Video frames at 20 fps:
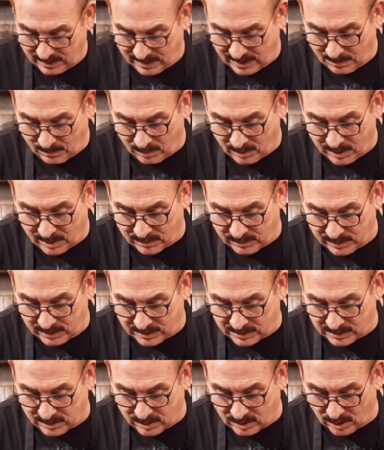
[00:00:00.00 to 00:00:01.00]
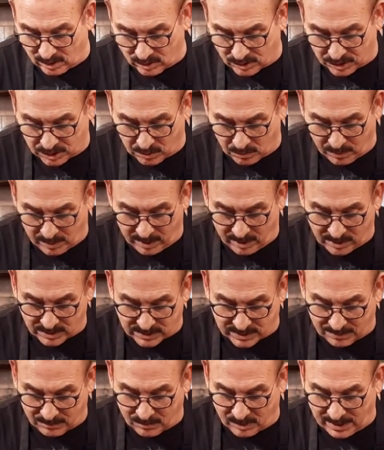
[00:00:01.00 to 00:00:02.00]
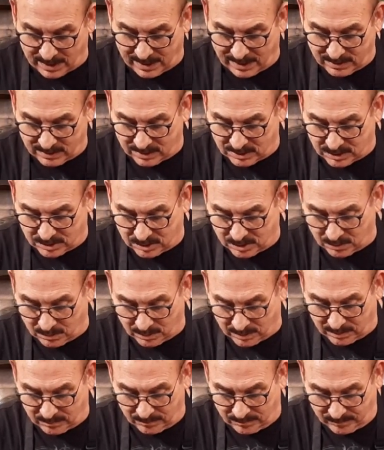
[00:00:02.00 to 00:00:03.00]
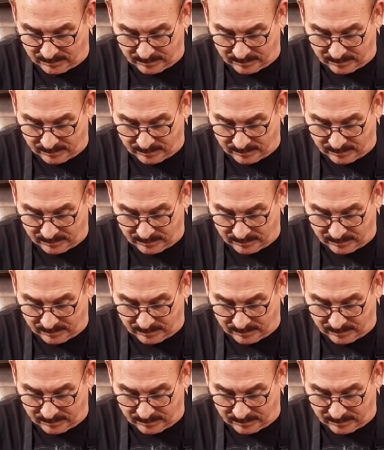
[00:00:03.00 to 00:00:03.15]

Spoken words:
And we'll cut this into little squares and I'm gonna add this to it.